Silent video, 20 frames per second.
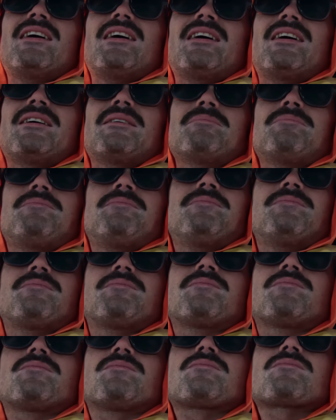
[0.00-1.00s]
Um,
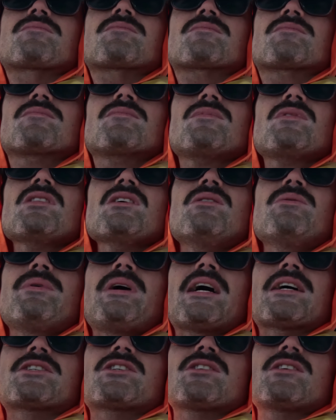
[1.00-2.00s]

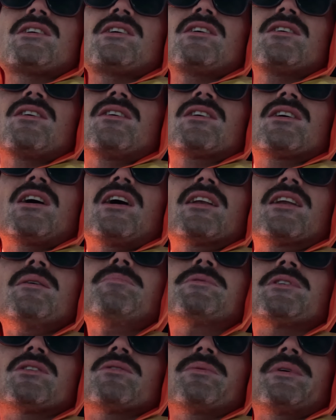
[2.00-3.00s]
we actually caught
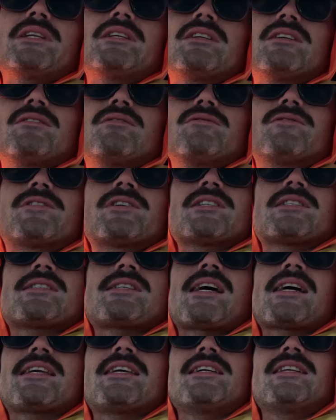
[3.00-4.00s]
up to the wind for a
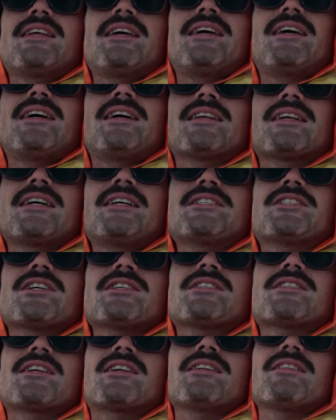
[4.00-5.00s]
second, and I
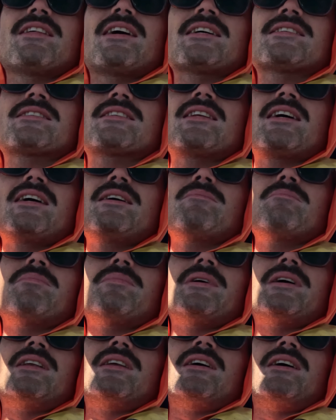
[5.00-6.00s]
adjusted it last night,
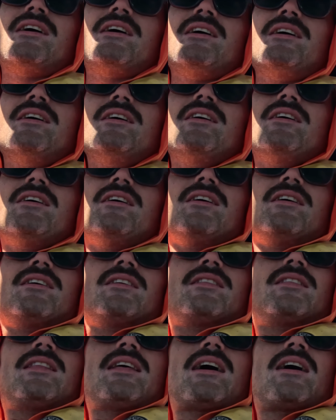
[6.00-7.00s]
but uh,
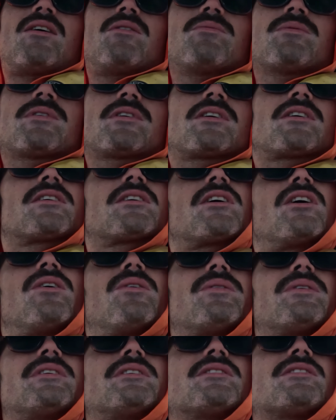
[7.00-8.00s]
now we're
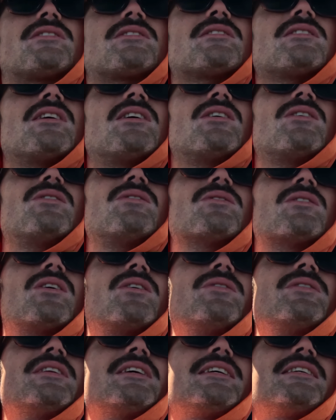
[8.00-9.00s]
going slow,
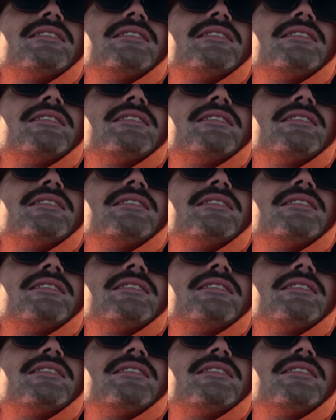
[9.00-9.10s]
going